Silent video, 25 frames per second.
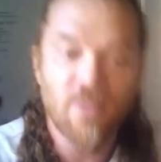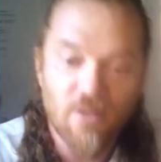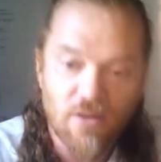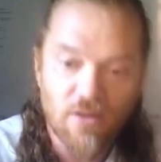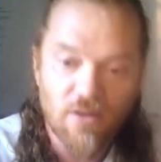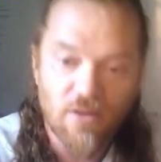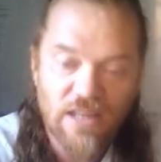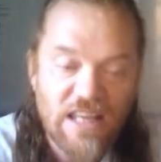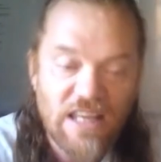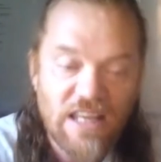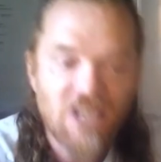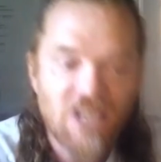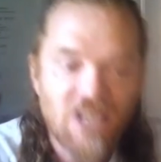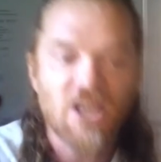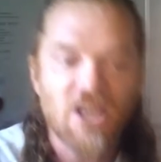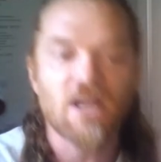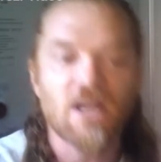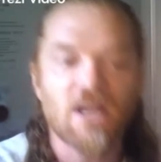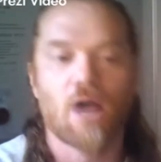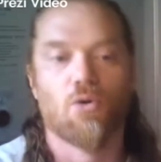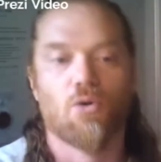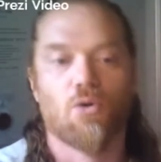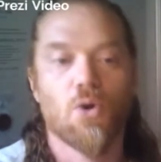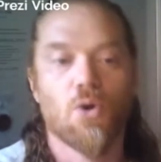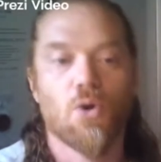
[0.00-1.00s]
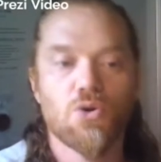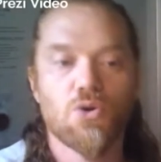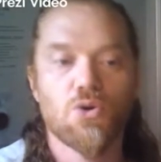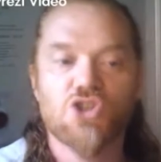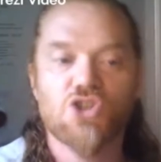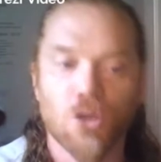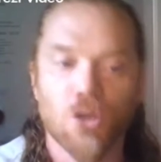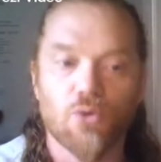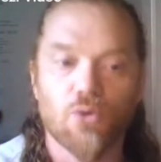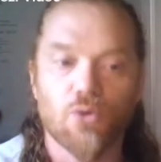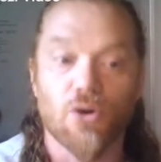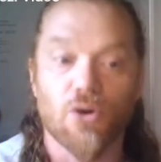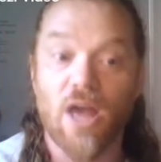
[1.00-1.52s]
eating our own
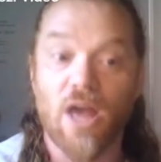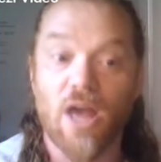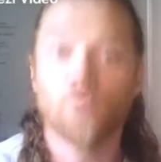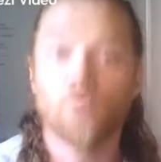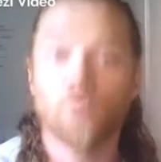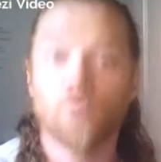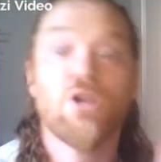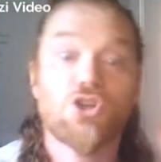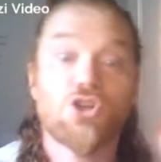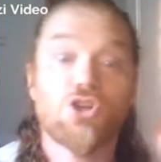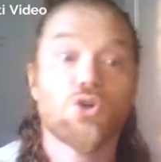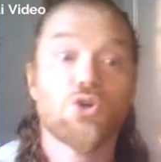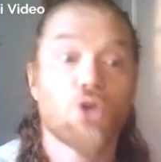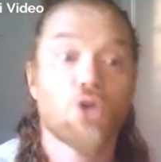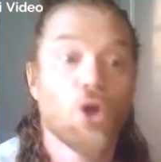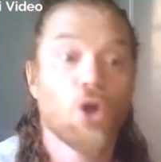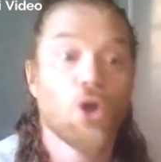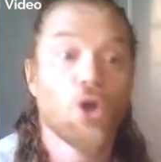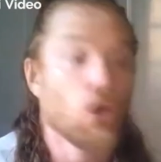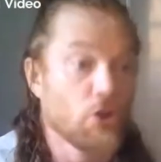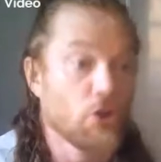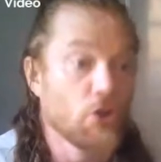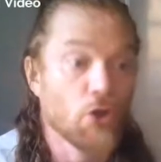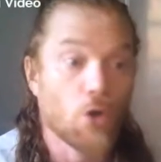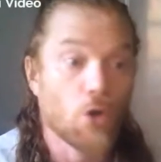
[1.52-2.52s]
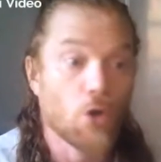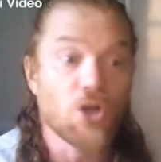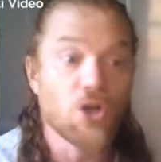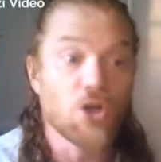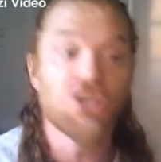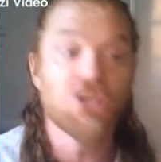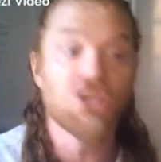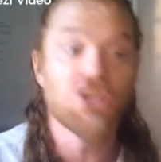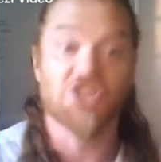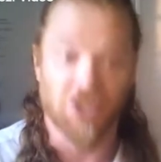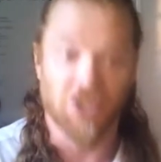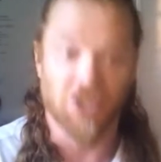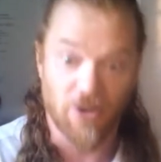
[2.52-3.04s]
children. And we should, you know,
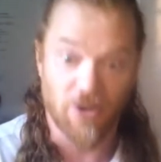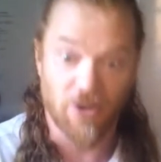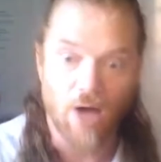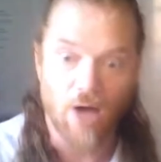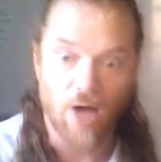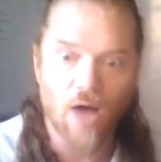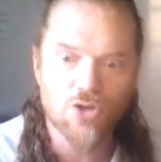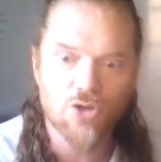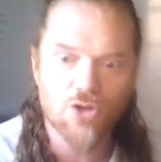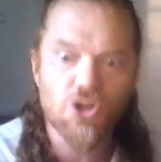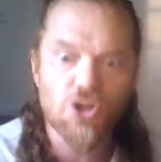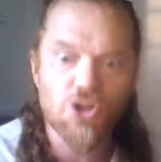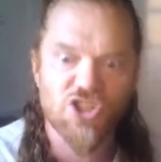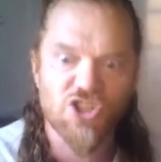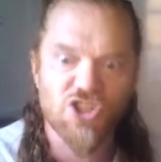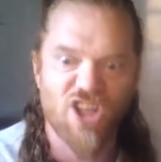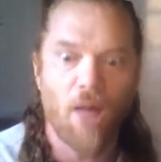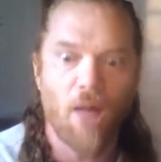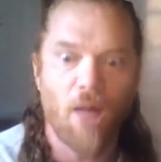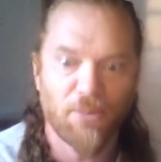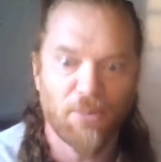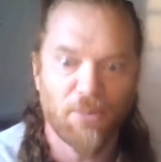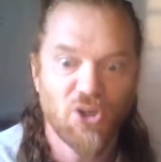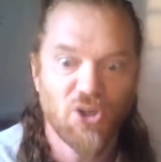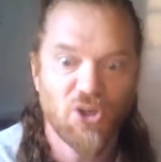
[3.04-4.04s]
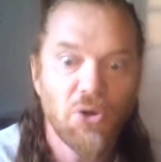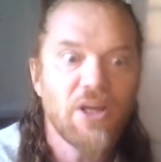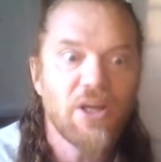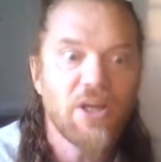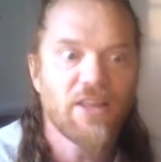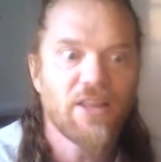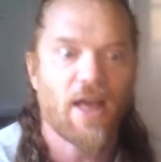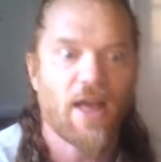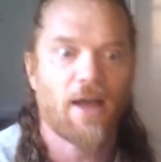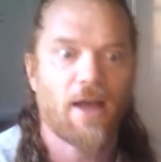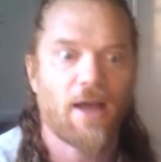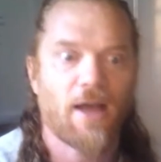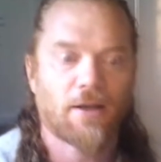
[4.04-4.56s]
consider how to stop doing
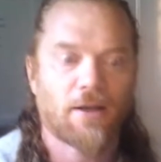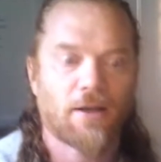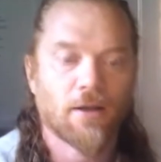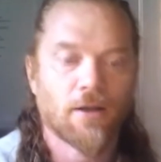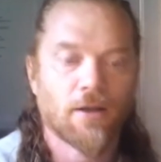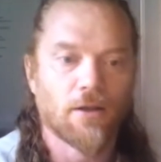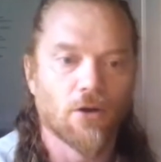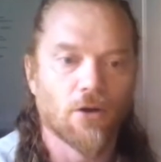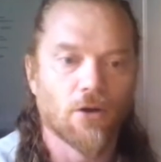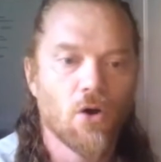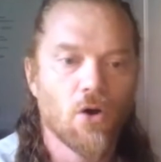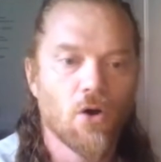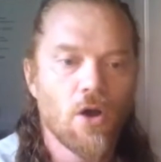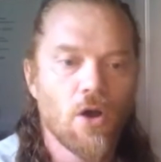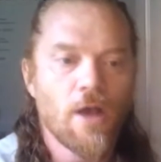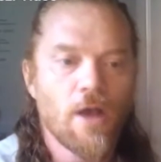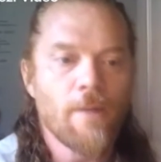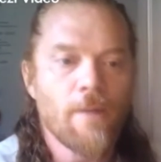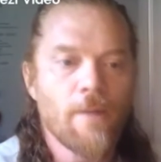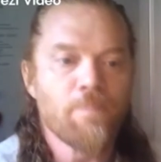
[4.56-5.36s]
that, you know?